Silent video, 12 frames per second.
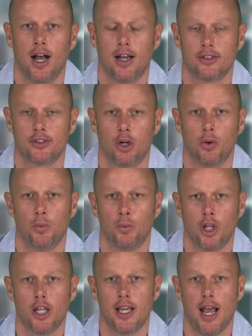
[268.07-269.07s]
So
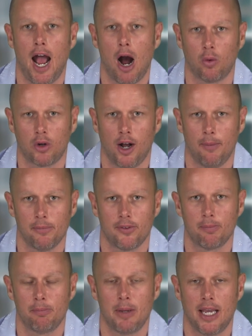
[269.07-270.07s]
really
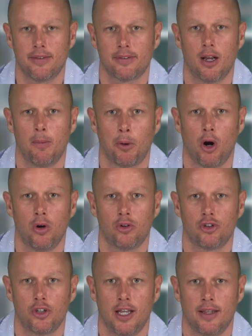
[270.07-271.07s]
outcomes-based
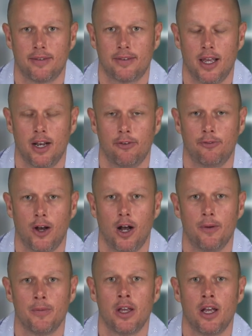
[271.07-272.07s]
approach instead
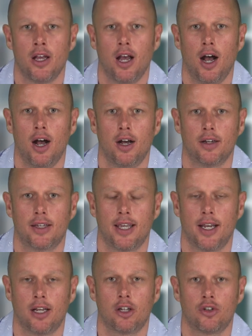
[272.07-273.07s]
of
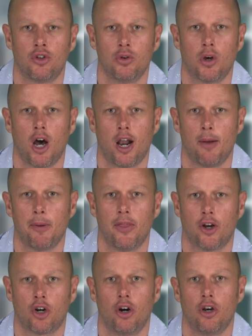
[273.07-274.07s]
getting too caught up in
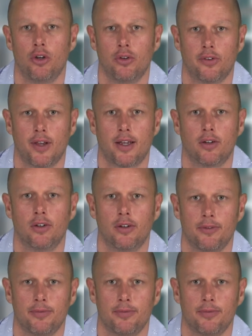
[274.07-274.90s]
the current news cycle.